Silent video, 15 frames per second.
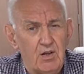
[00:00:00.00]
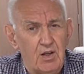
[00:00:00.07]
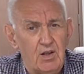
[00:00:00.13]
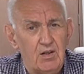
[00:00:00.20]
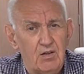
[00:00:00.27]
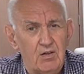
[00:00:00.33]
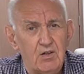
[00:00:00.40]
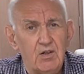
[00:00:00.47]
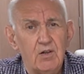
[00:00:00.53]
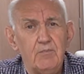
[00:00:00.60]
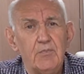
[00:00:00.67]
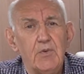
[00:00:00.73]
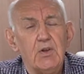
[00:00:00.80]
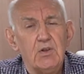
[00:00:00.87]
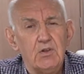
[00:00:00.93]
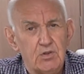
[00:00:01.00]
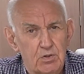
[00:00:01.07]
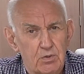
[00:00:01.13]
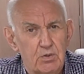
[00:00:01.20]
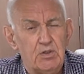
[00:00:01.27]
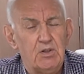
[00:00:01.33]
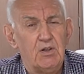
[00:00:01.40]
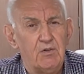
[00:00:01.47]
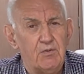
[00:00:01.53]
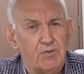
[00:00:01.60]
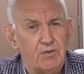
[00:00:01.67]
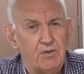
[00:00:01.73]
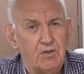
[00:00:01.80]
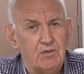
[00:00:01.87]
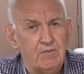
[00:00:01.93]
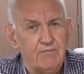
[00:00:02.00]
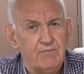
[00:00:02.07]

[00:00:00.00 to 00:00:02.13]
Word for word: and um, do a deal for you.